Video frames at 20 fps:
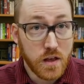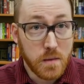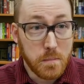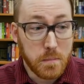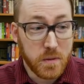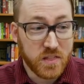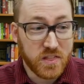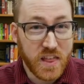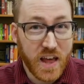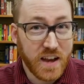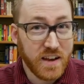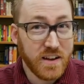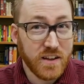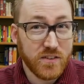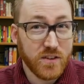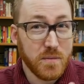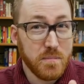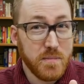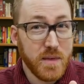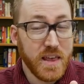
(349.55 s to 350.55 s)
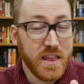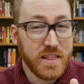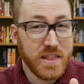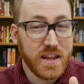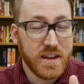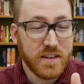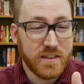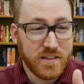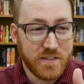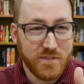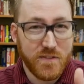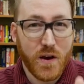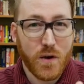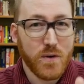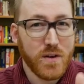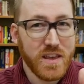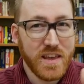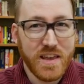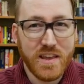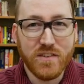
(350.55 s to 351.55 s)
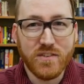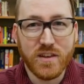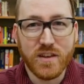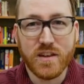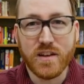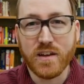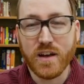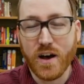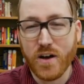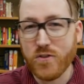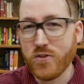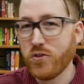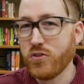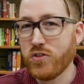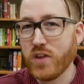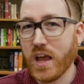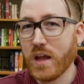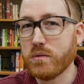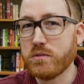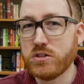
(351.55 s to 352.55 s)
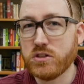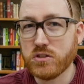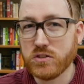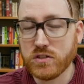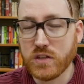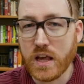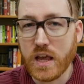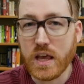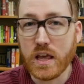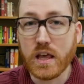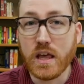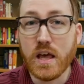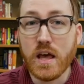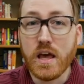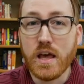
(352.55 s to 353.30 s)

but that doesn't mean that it's very easy to understand what you're saying.